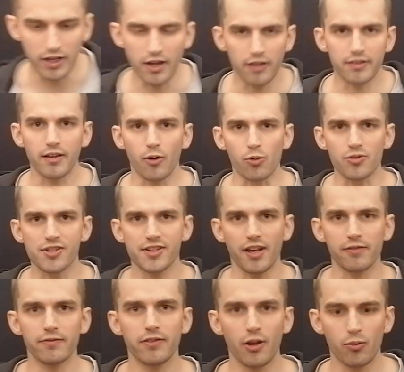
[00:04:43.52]
we got our
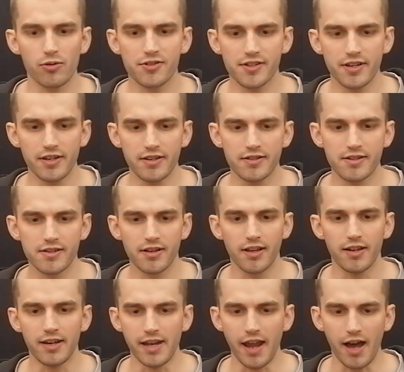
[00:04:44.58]
sunflower seeds
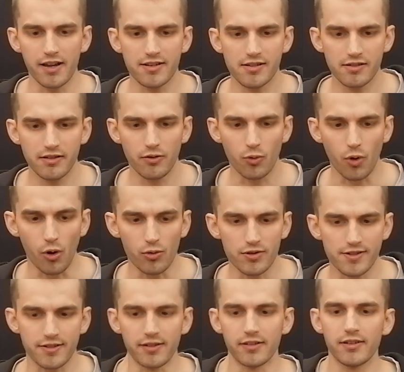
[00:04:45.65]
nicely
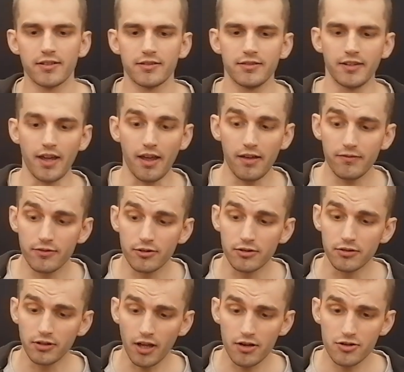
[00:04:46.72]
roasted. They have
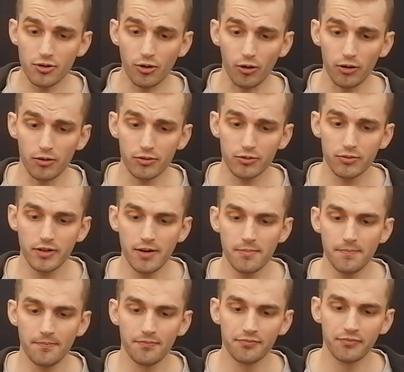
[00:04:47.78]
a nice color to them.